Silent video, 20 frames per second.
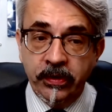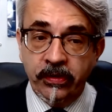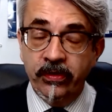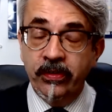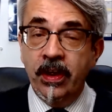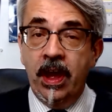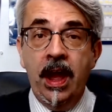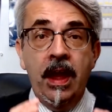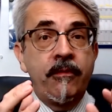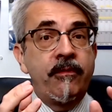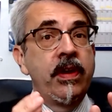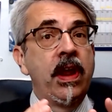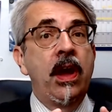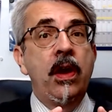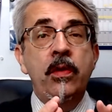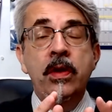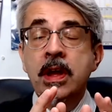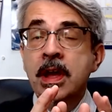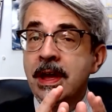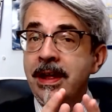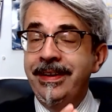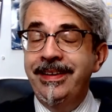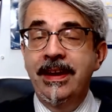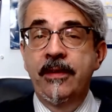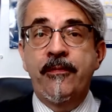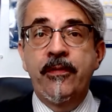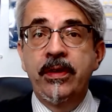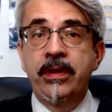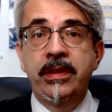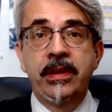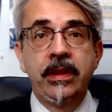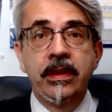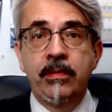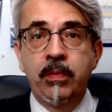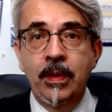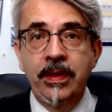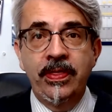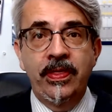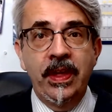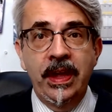I've known differences with
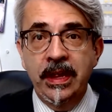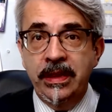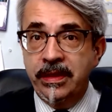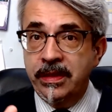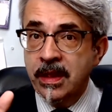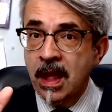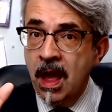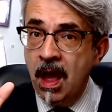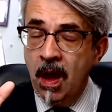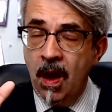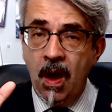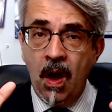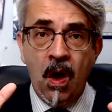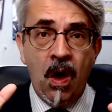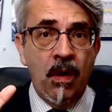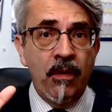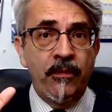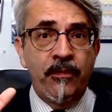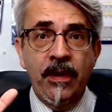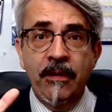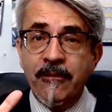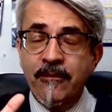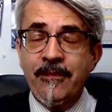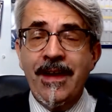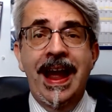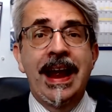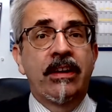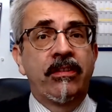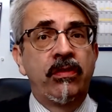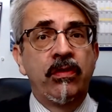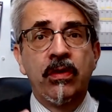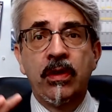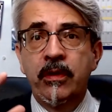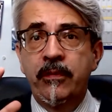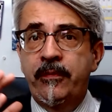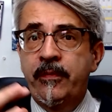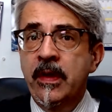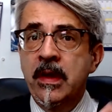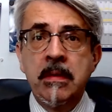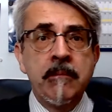this of factor of
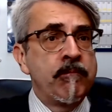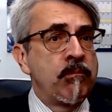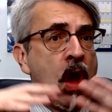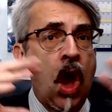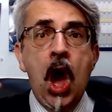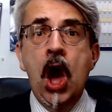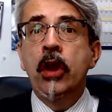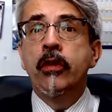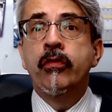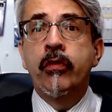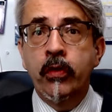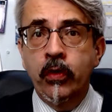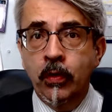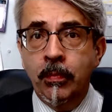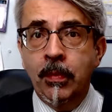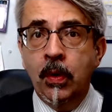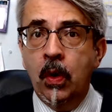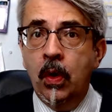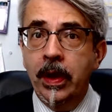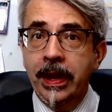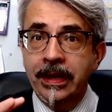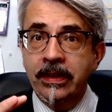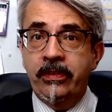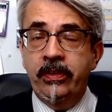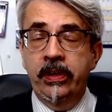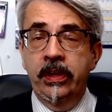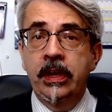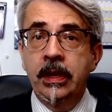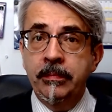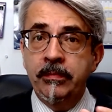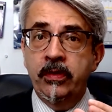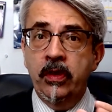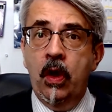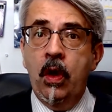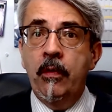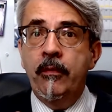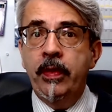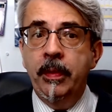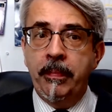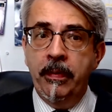one hundred or more in terms of the
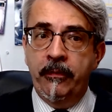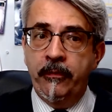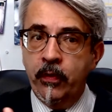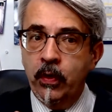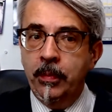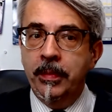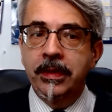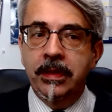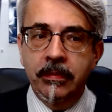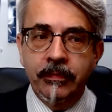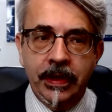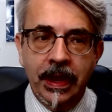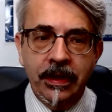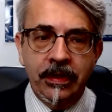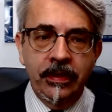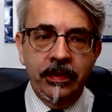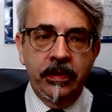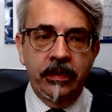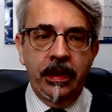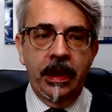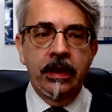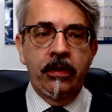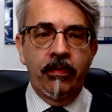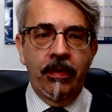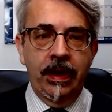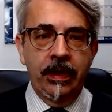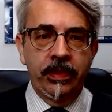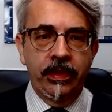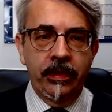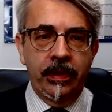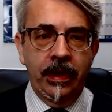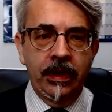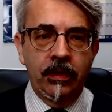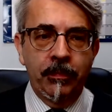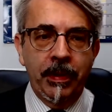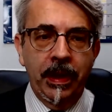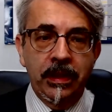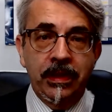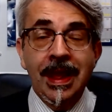performance of getting the data out of the database.